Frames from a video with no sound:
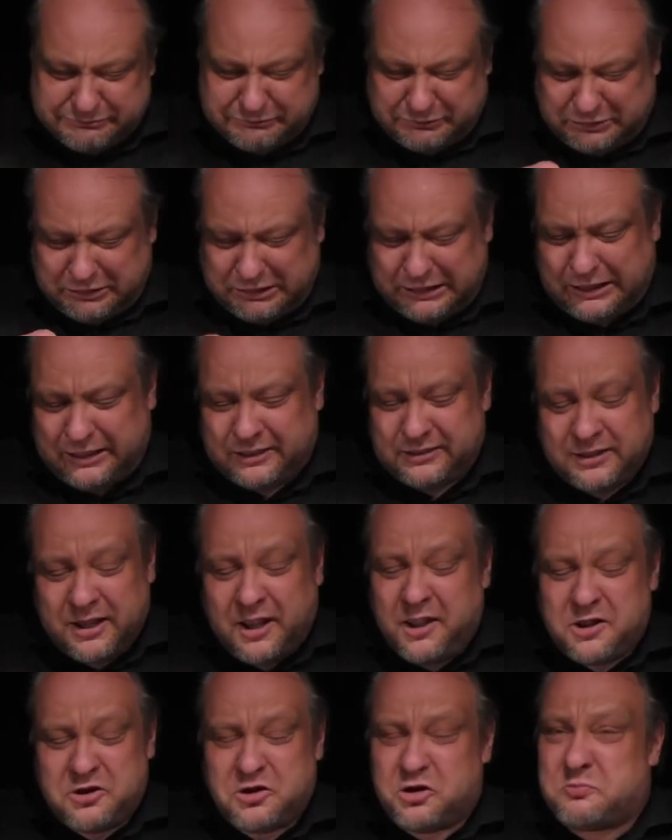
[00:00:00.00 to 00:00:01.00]
Oh,
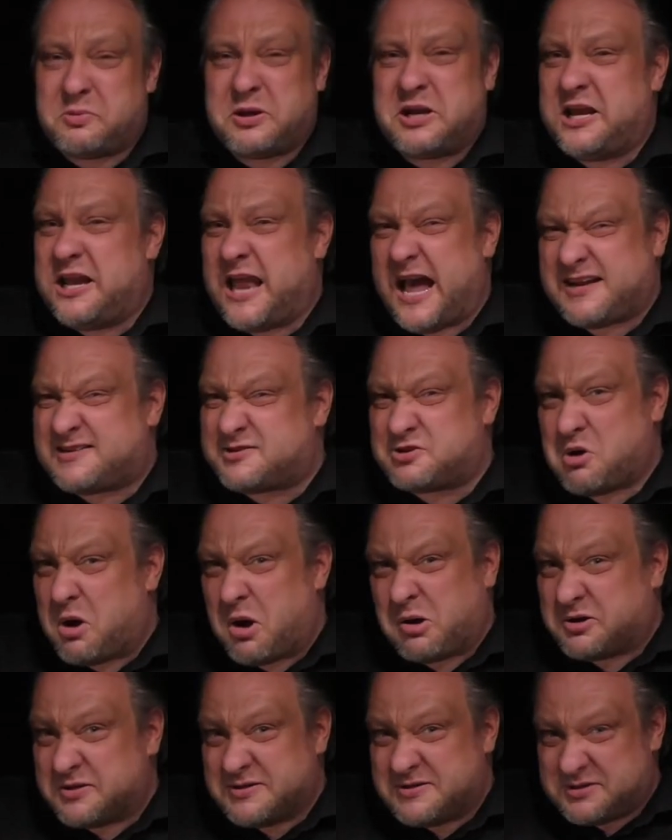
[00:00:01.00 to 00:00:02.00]
nobody likes
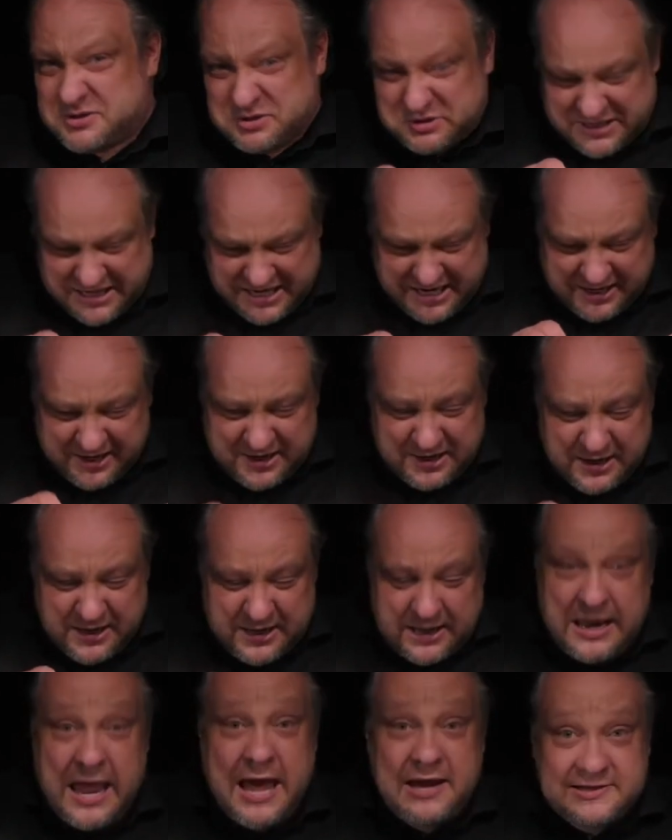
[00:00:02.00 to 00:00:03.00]
gherkins today.
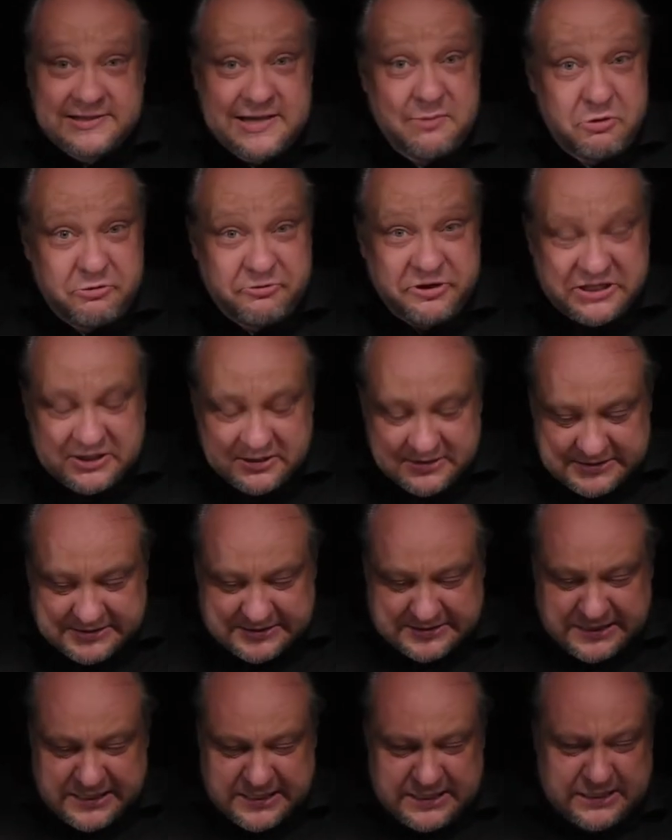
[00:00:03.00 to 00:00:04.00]
Like
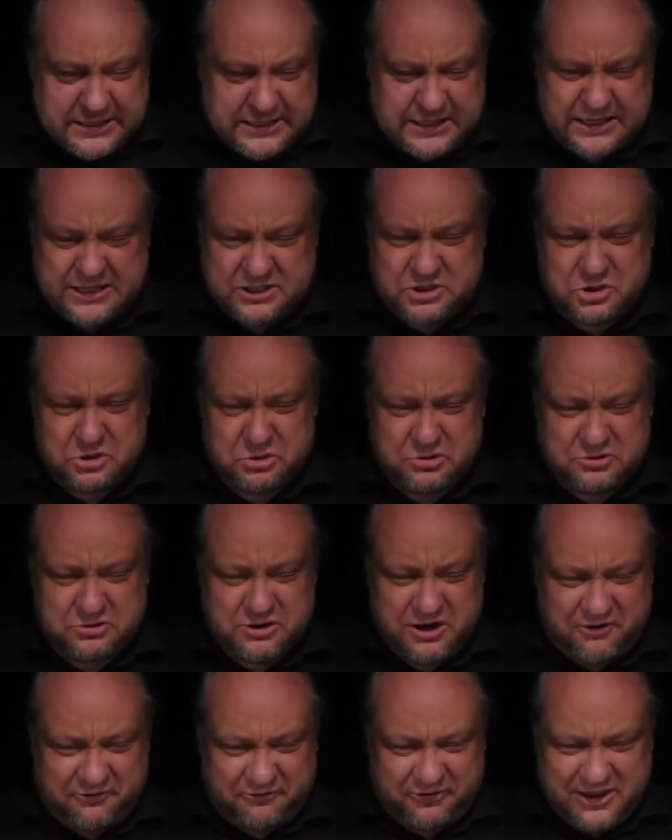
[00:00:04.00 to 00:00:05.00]
Samaritans. Uh,
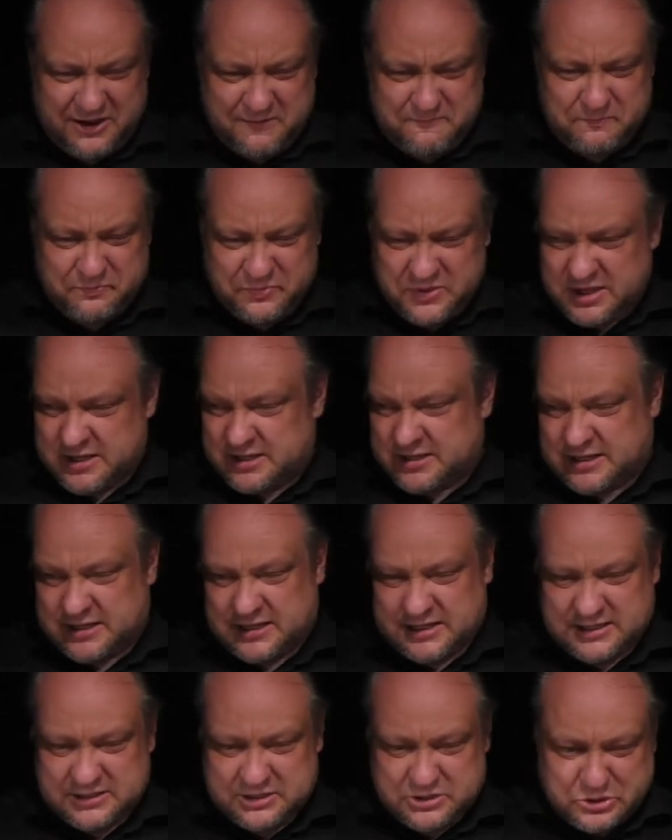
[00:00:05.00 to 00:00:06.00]
two of them.
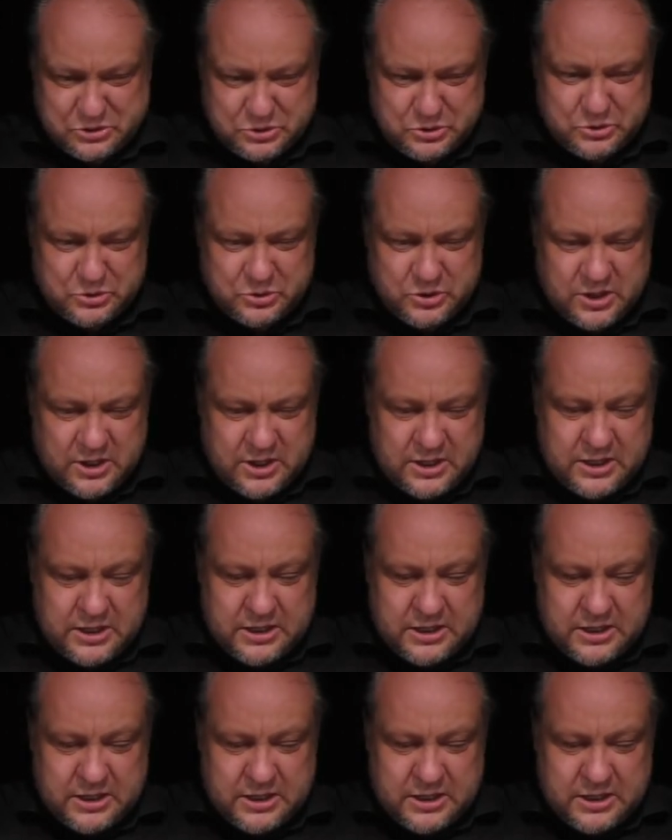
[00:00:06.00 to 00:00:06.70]
Uh, two.